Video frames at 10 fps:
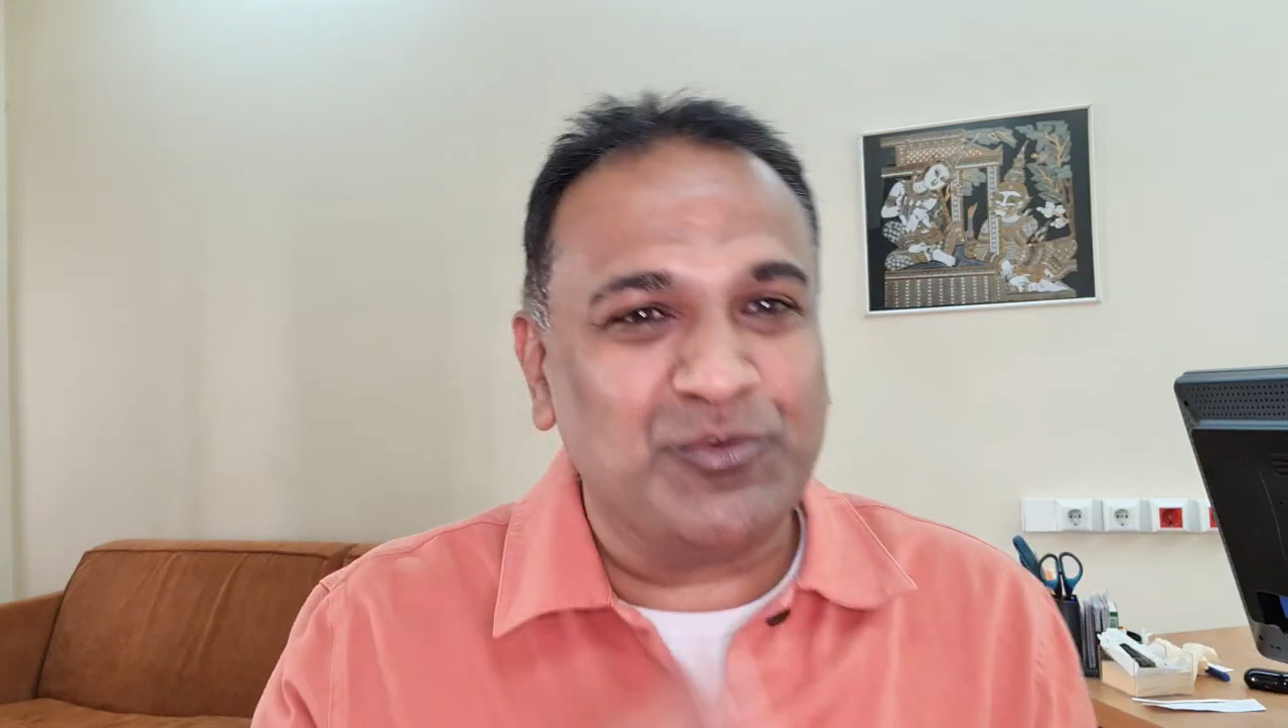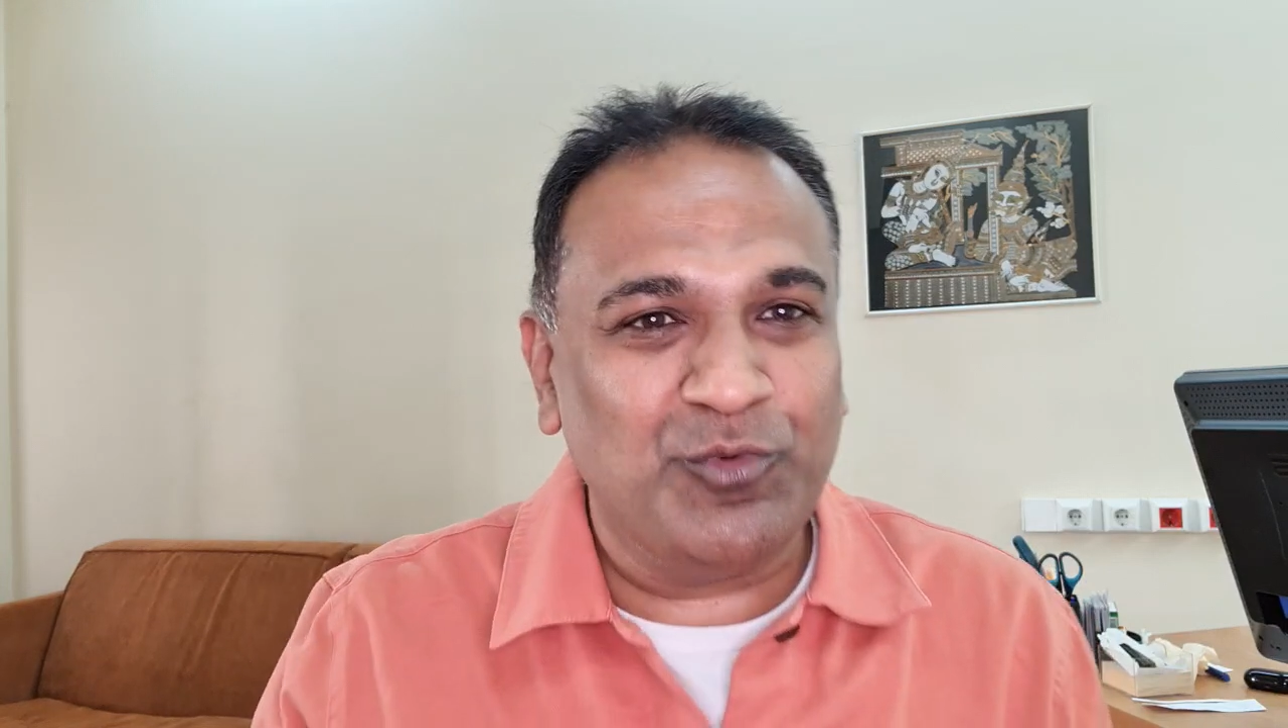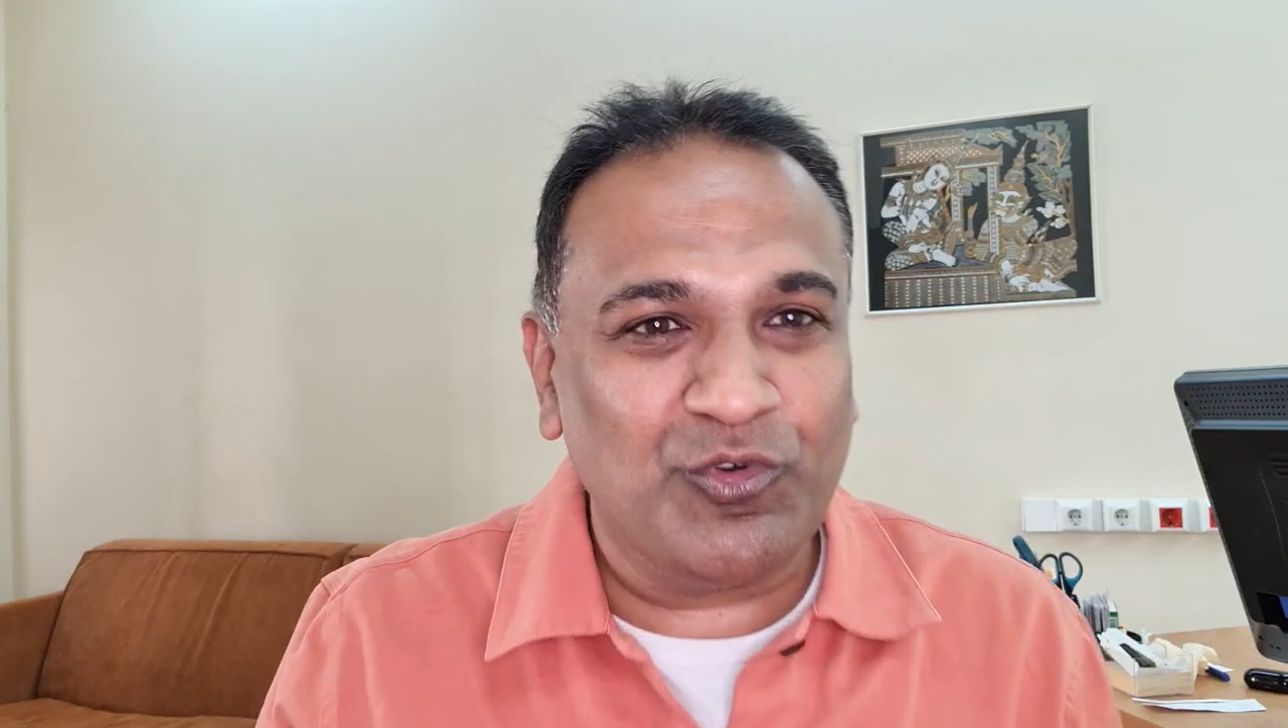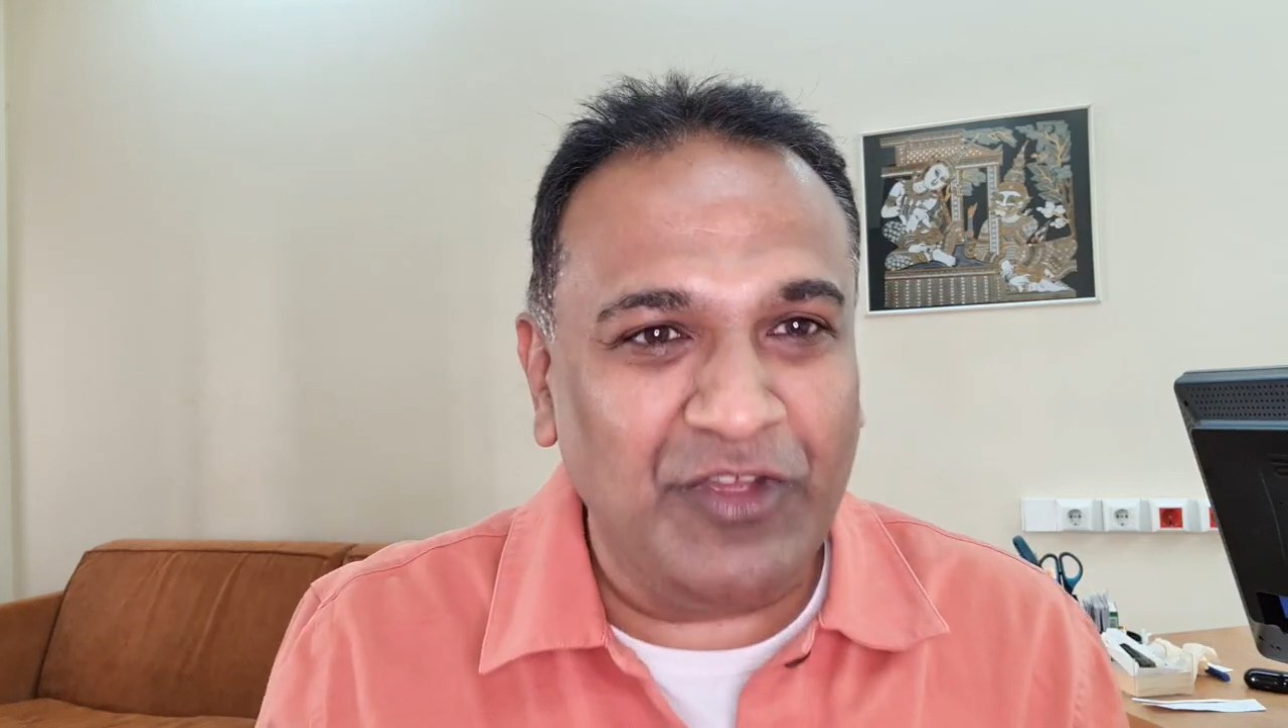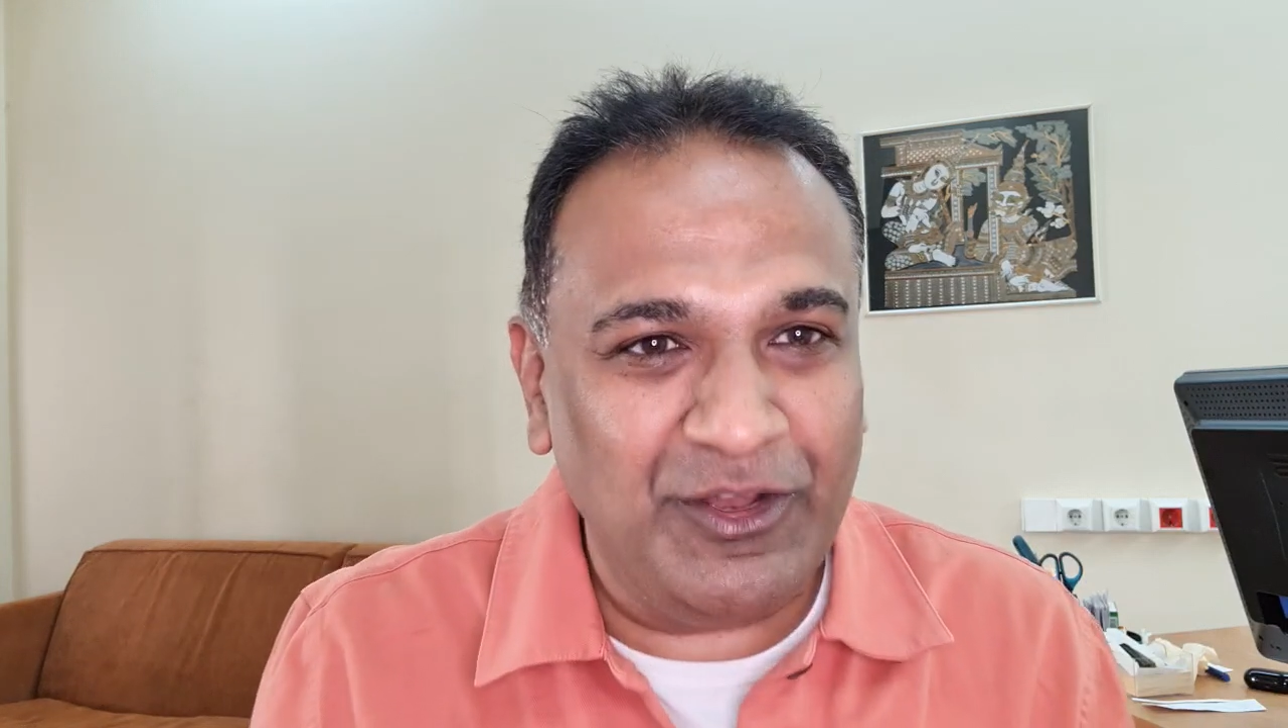to
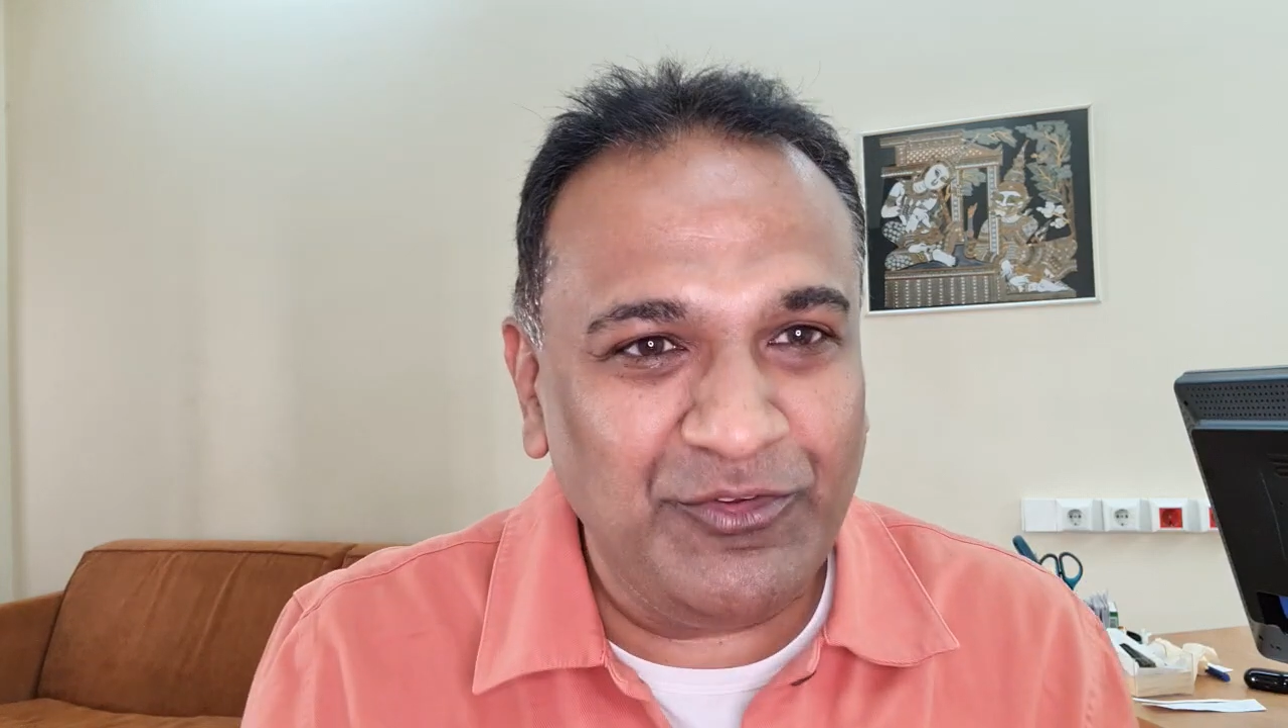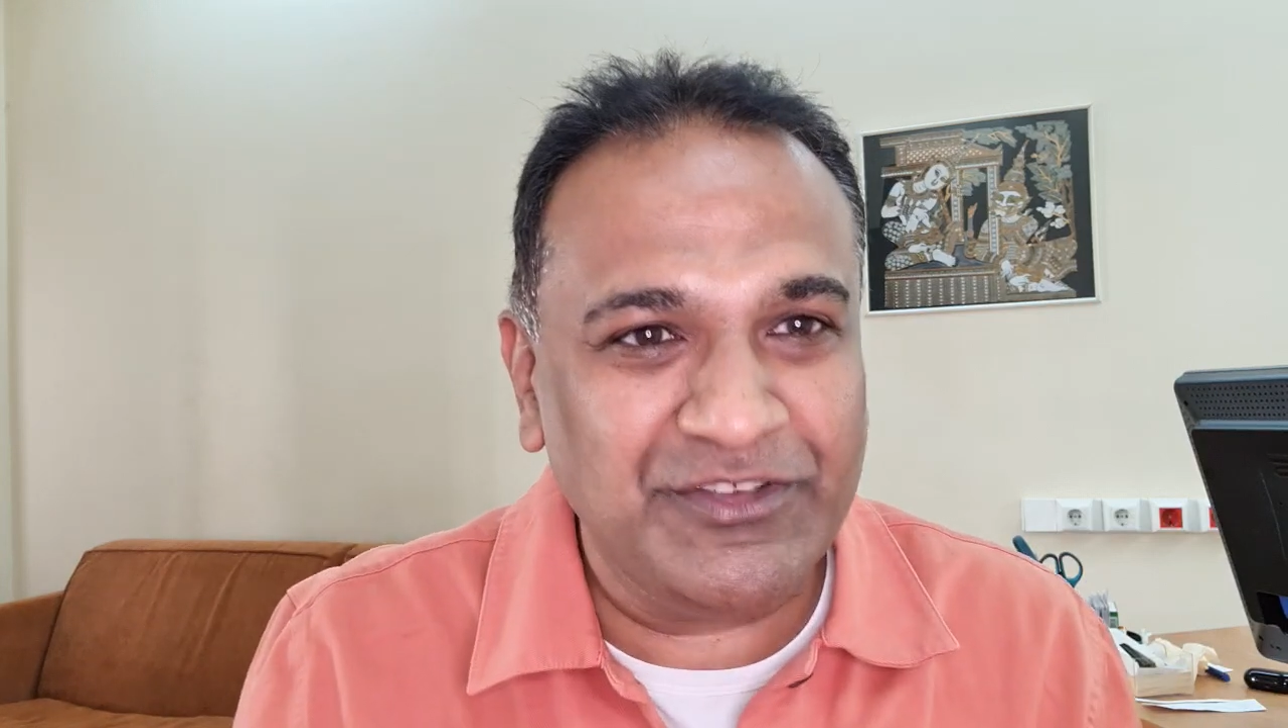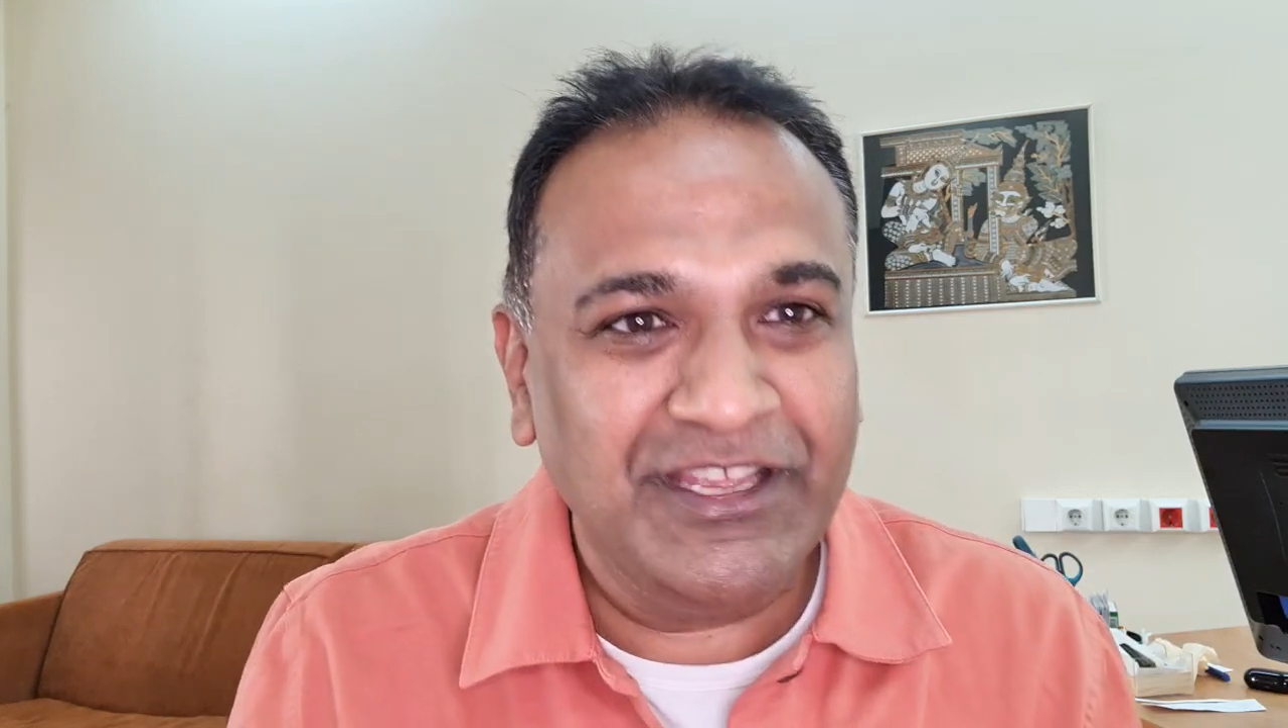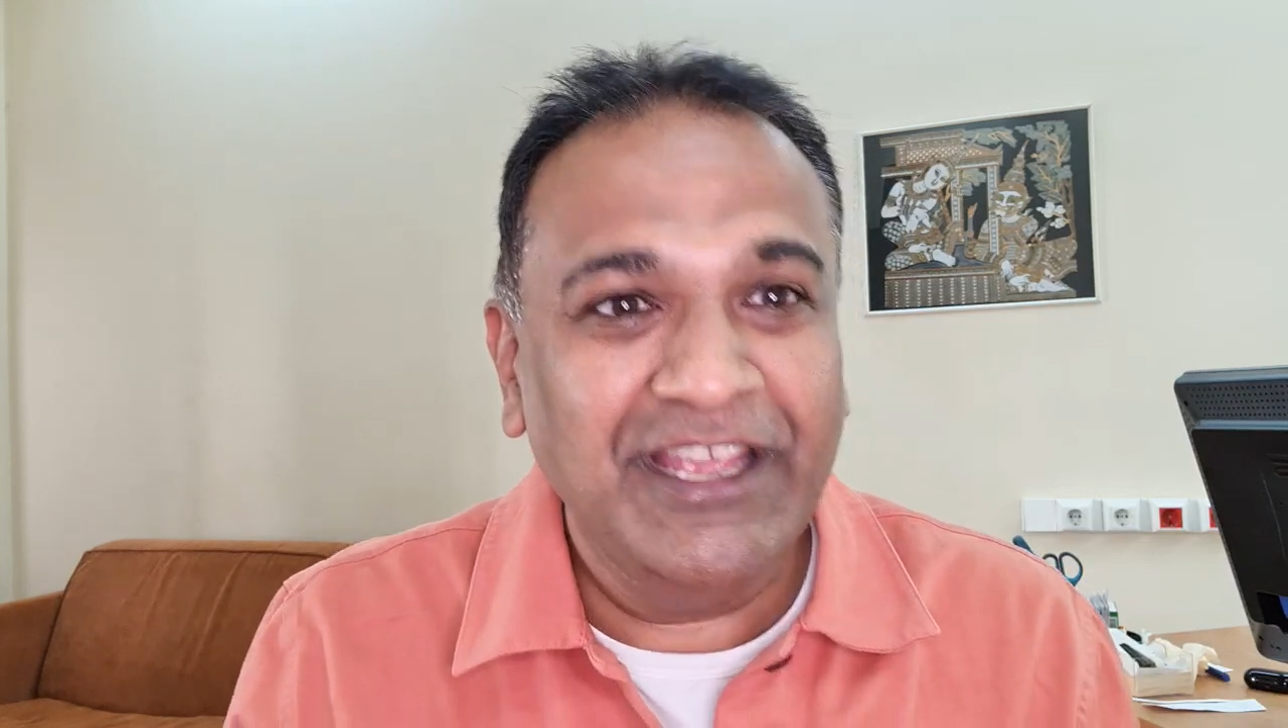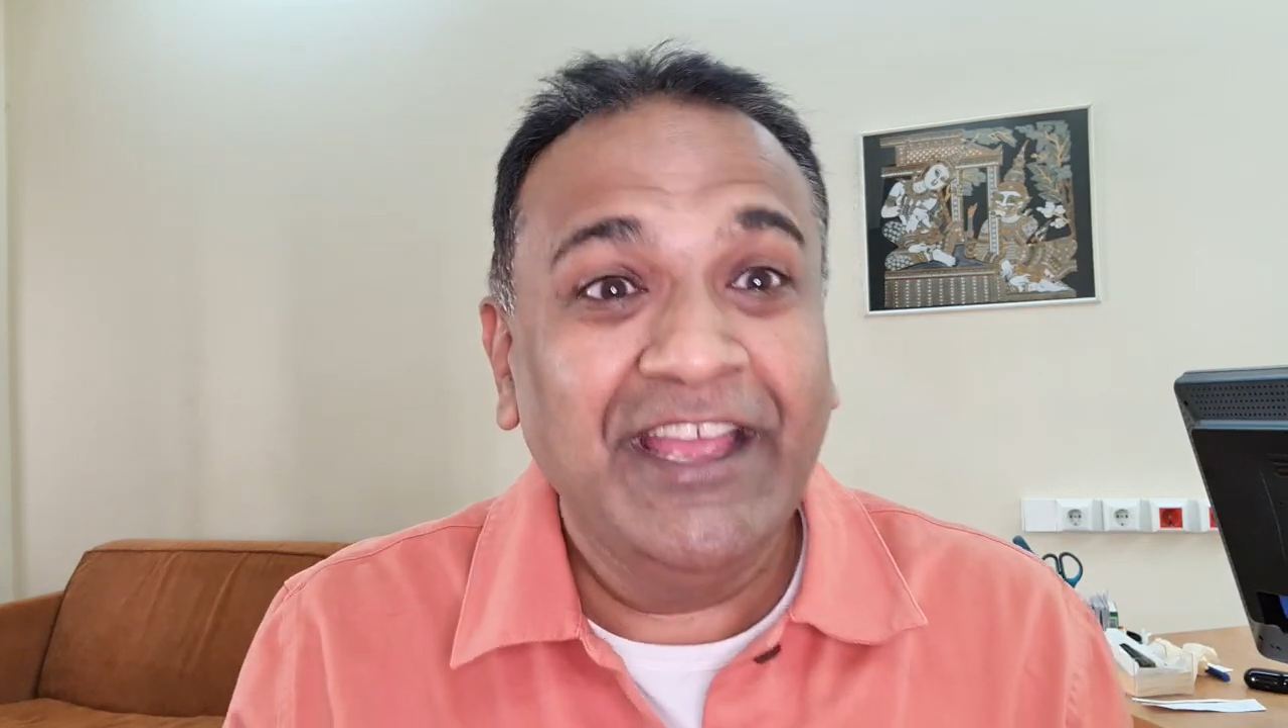book values,